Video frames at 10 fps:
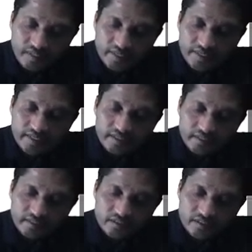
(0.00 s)

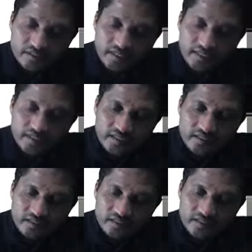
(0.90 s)
8. This is 9.
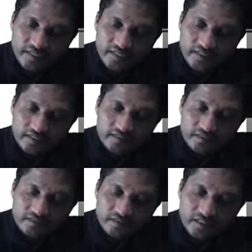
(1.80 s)
This is 10,
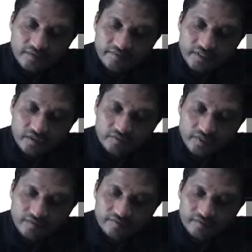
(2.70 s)
11, and
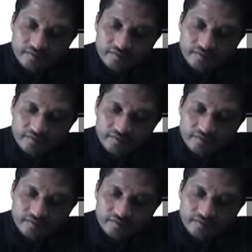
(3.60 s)
12.